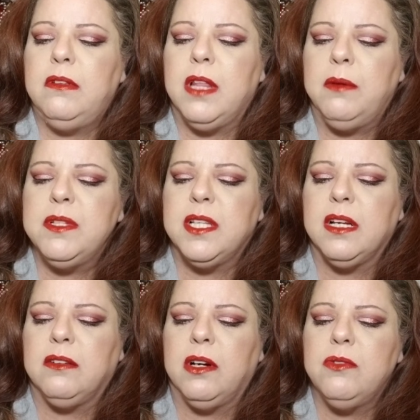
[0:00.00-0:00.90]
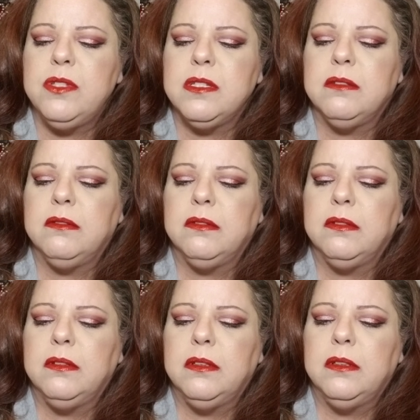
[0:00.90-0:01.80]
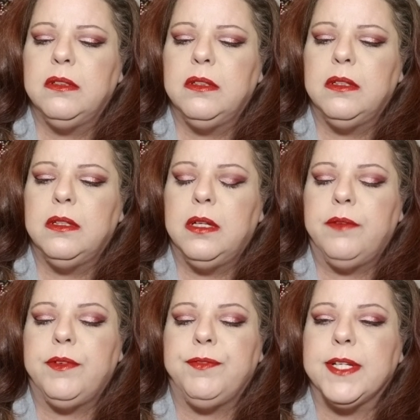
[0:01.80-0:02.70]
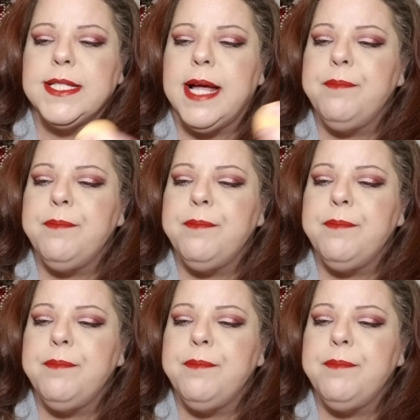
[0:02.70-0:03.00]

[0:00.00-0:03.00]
that one's like gross. I'll have to fix that.